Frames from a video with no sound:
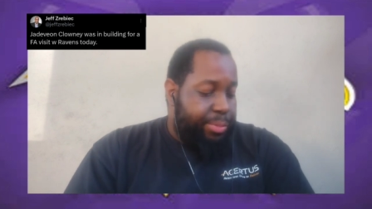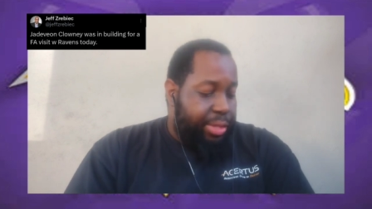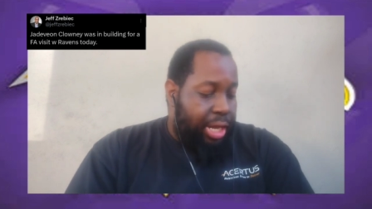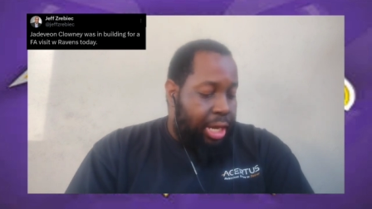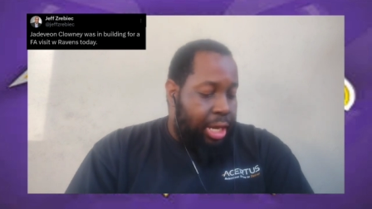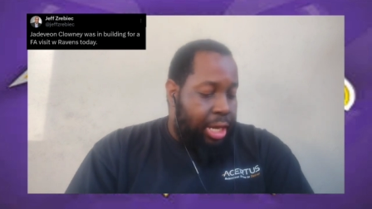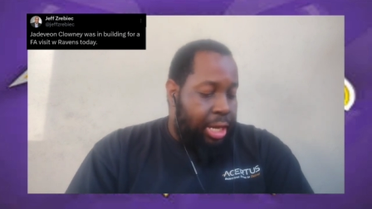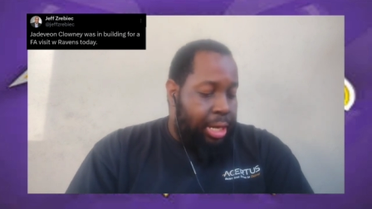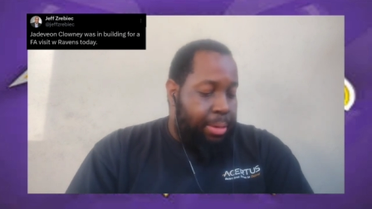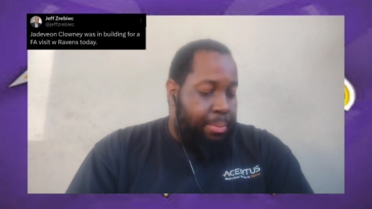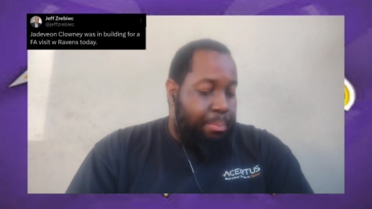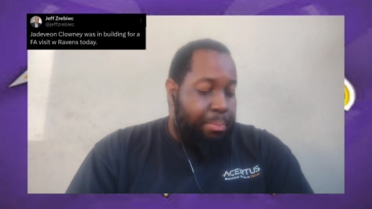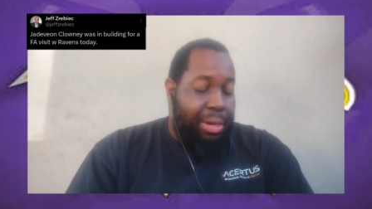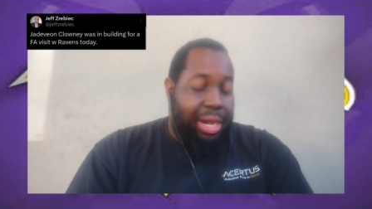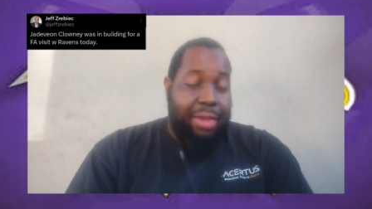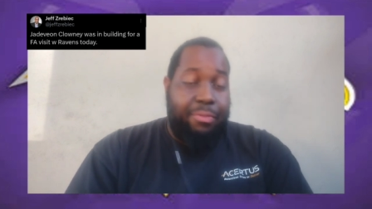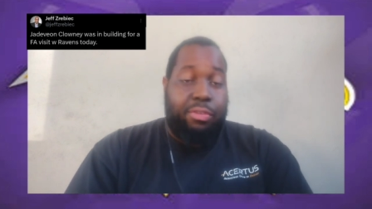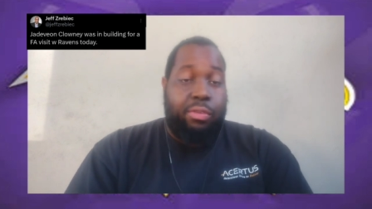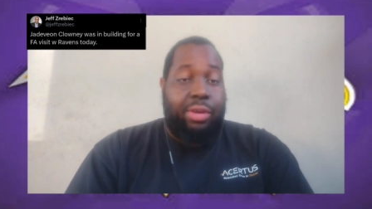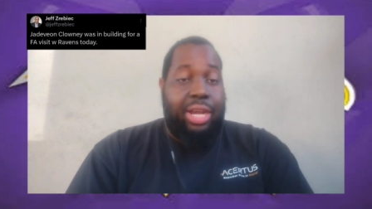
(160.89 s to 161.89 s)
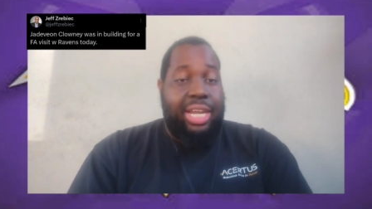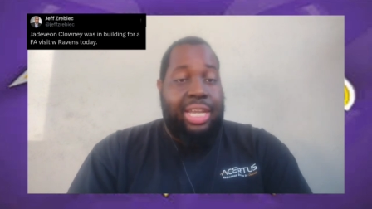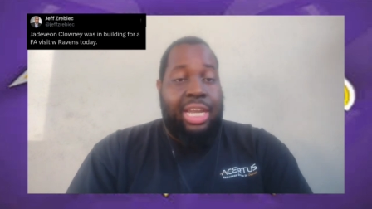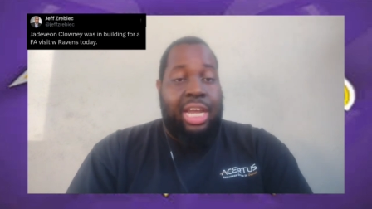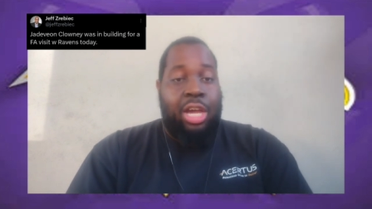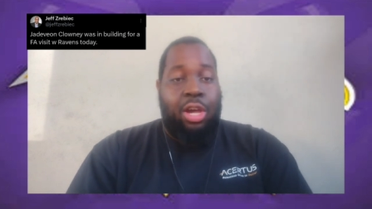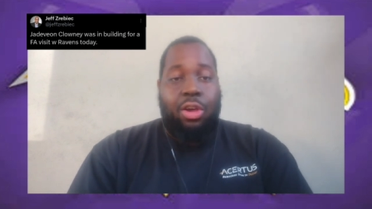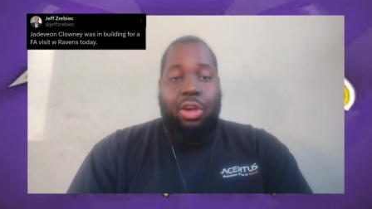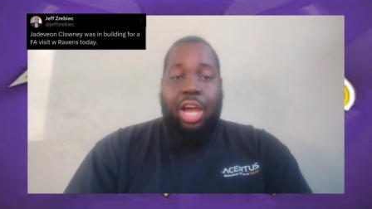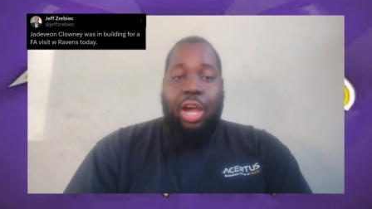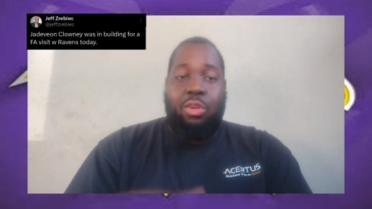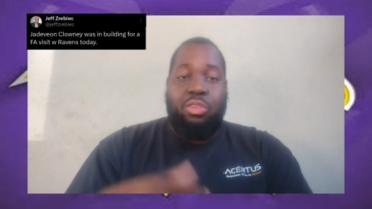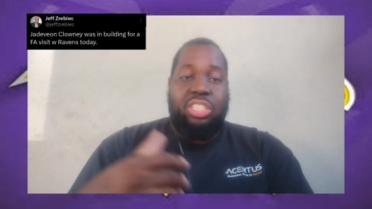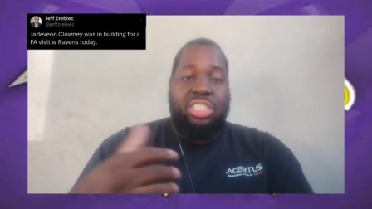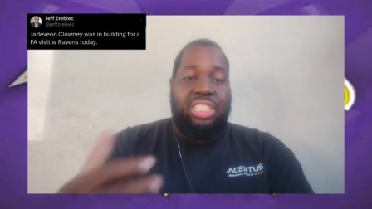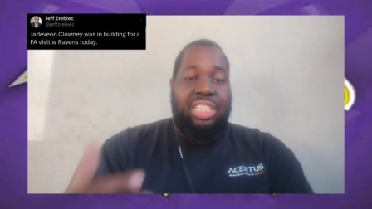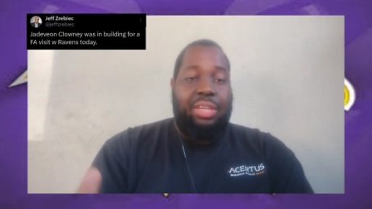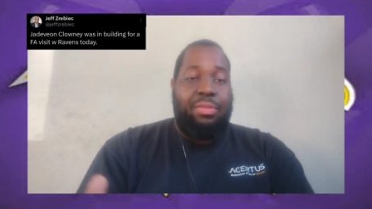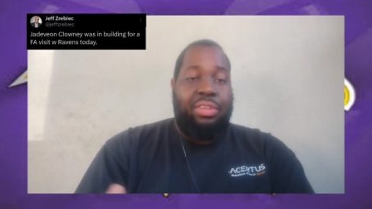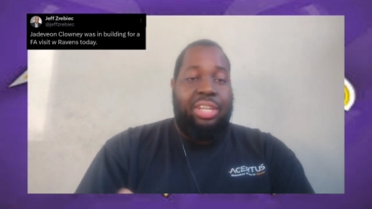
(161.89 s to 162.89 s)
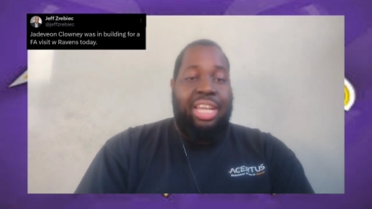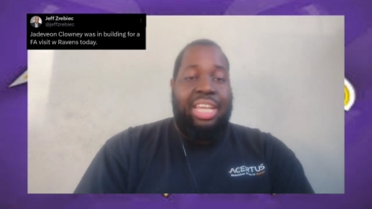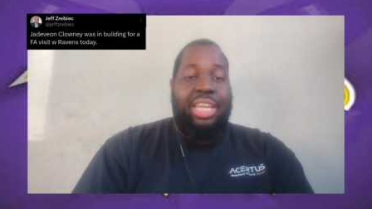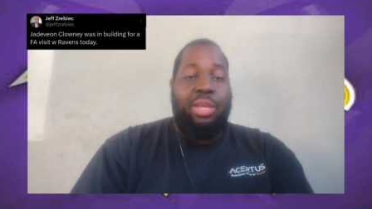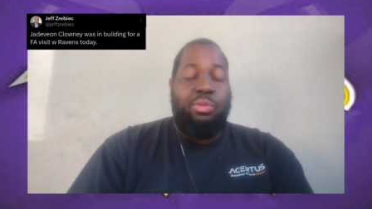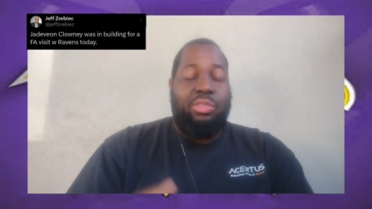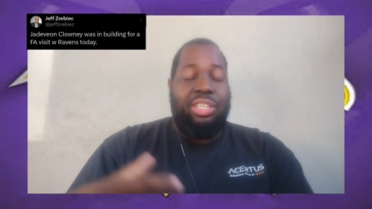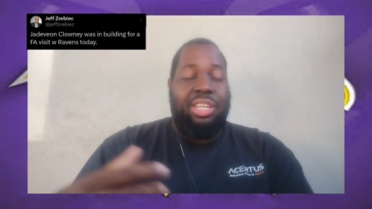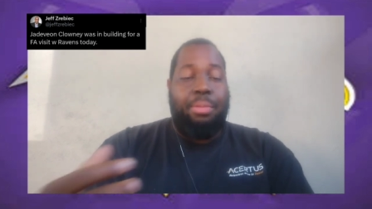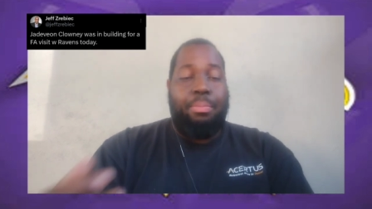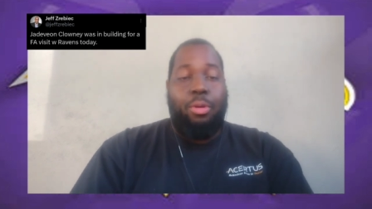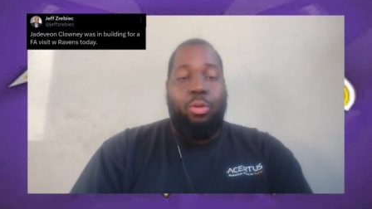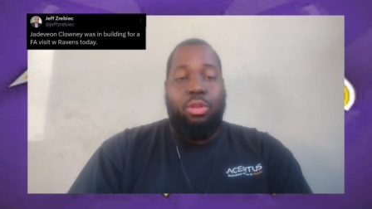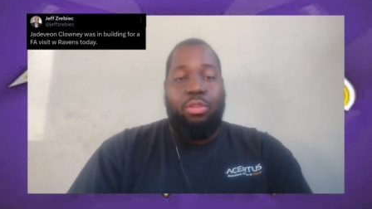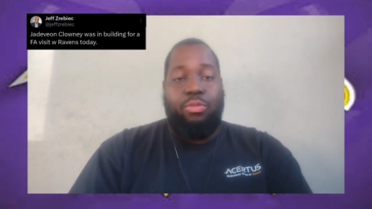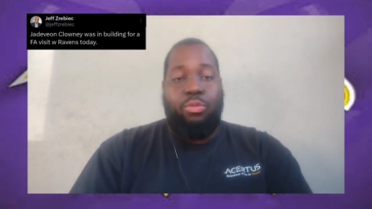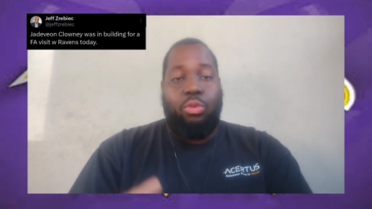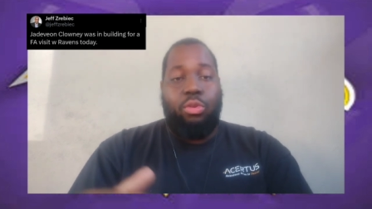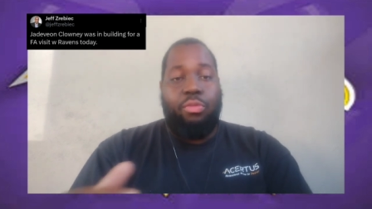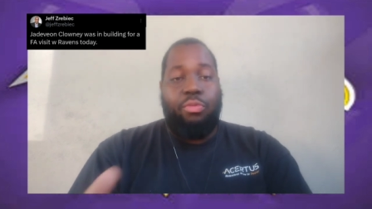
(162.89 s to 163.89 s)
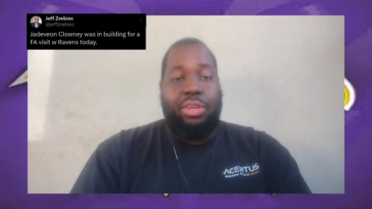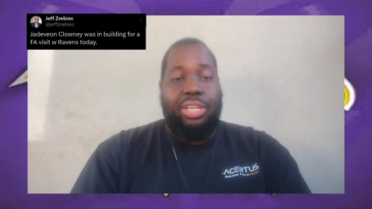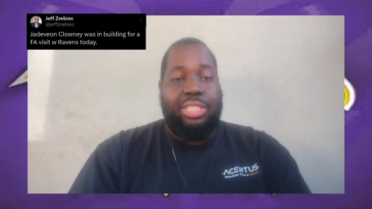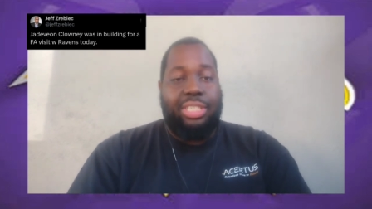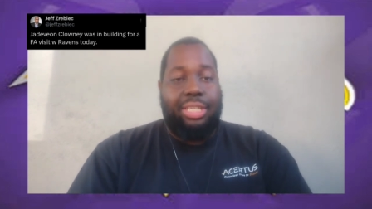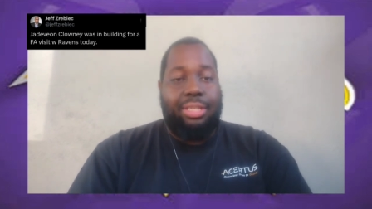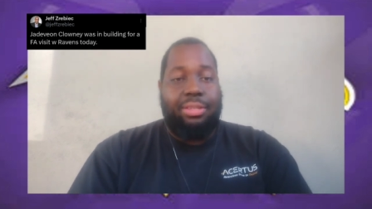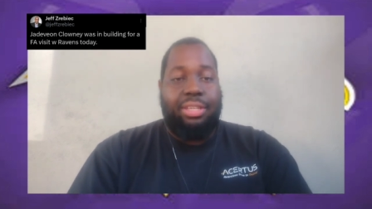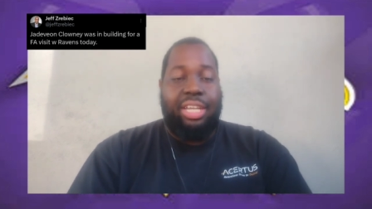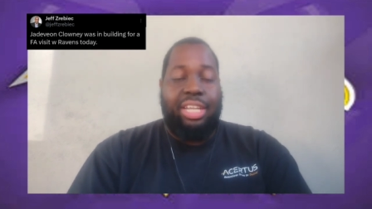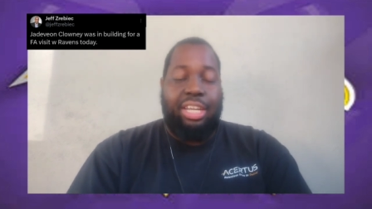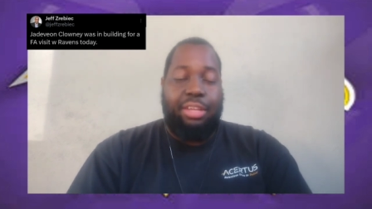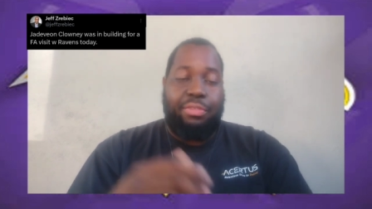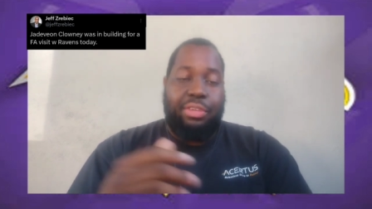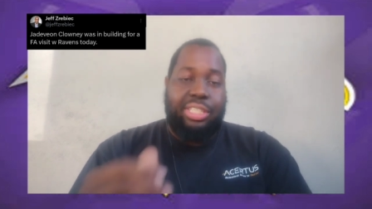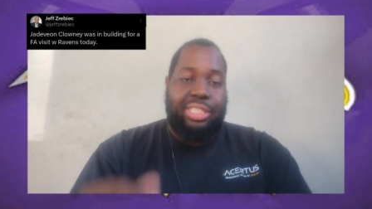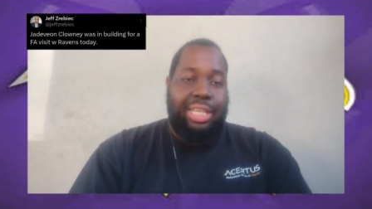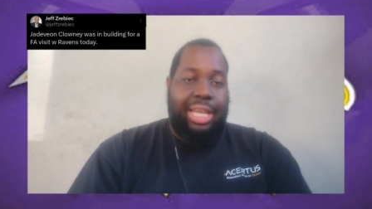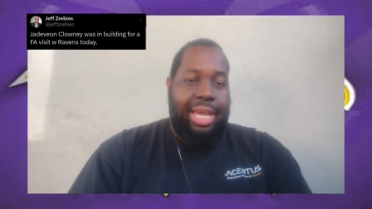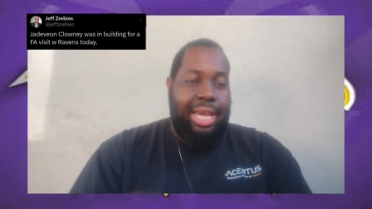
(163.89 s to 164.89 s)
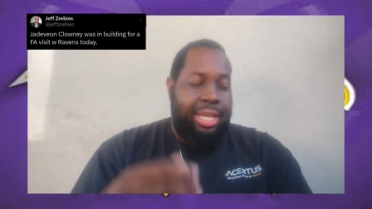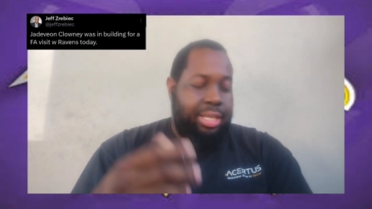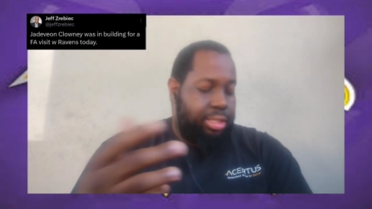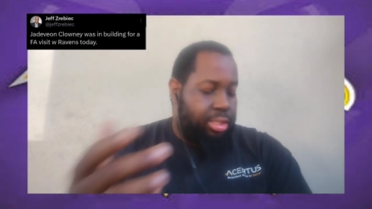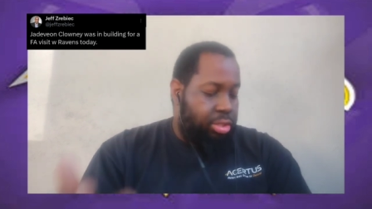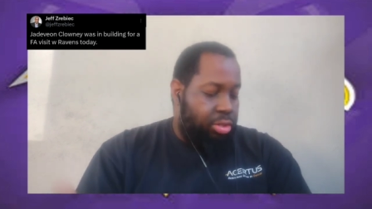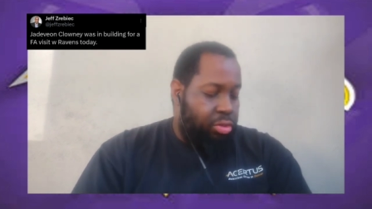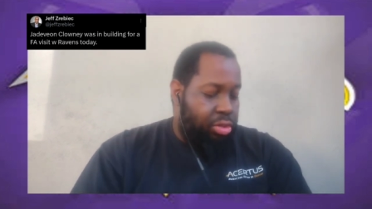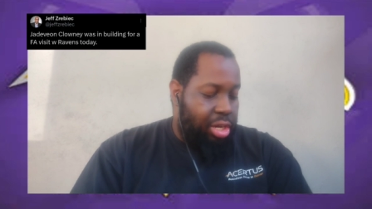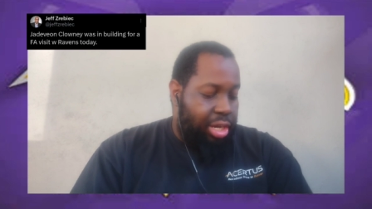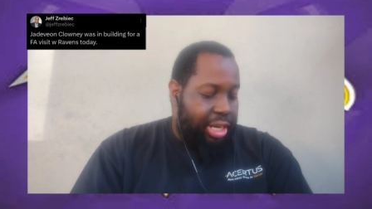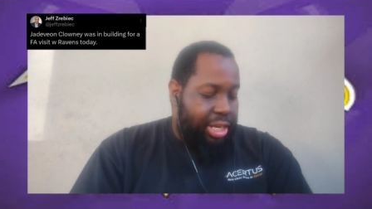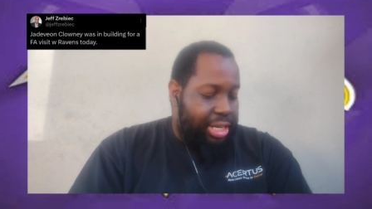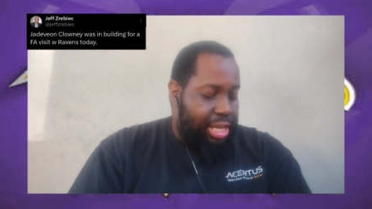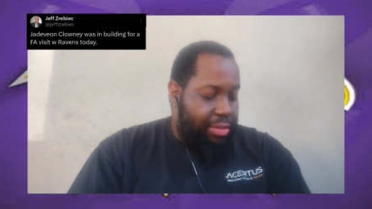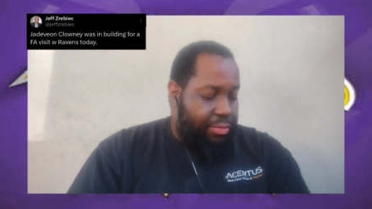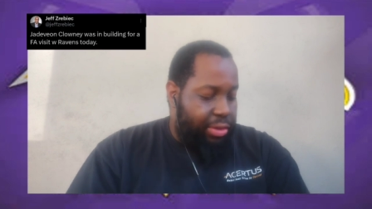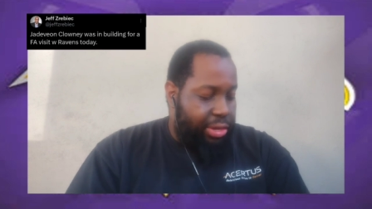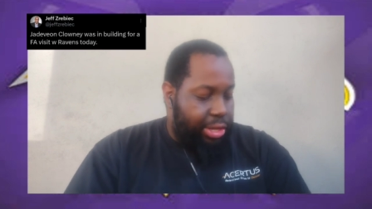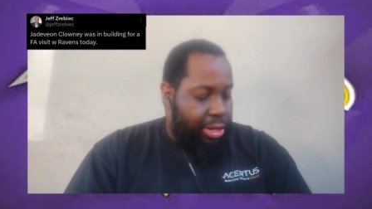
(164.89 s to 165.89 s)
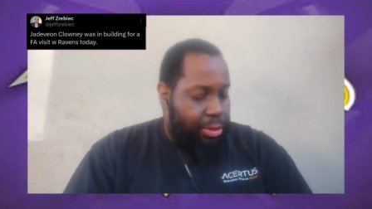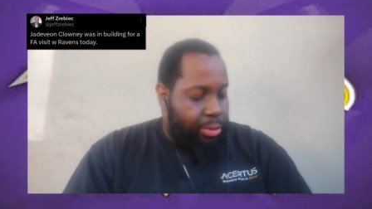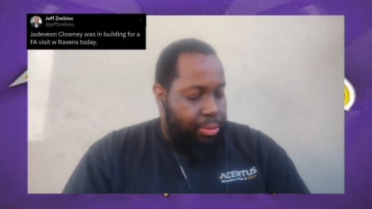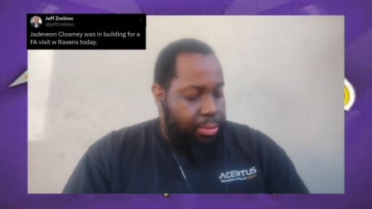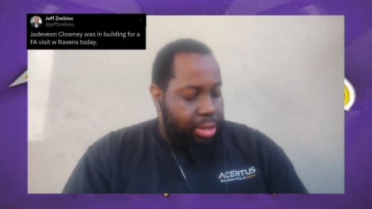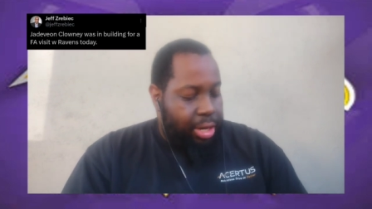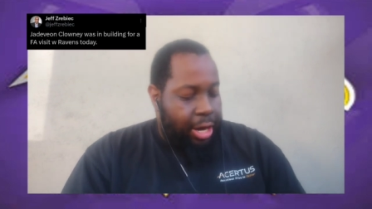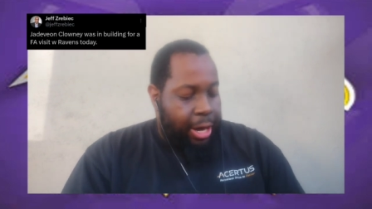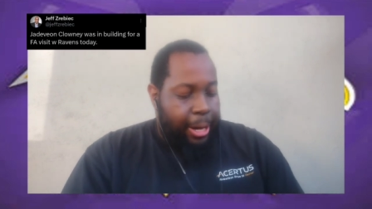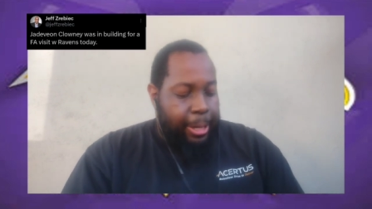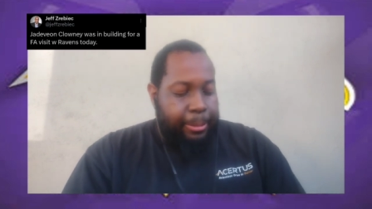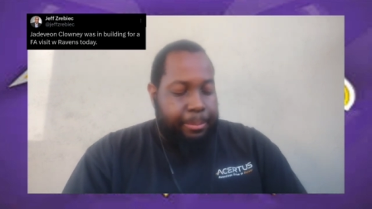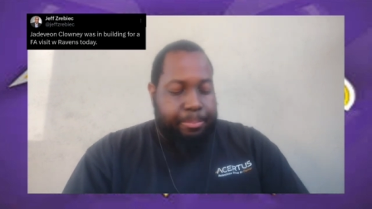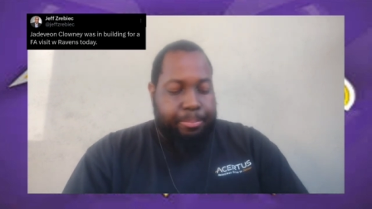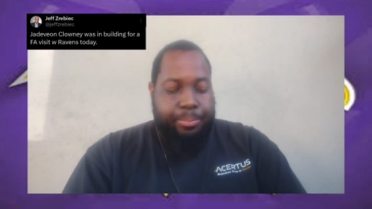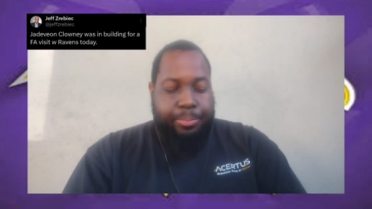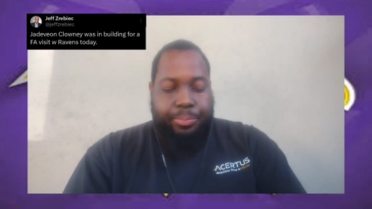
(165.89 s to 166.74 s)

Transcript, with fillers: But for right now, I'll just leave it that he was in the building for a visit, and if he signs, you know, y'all get that video. All right.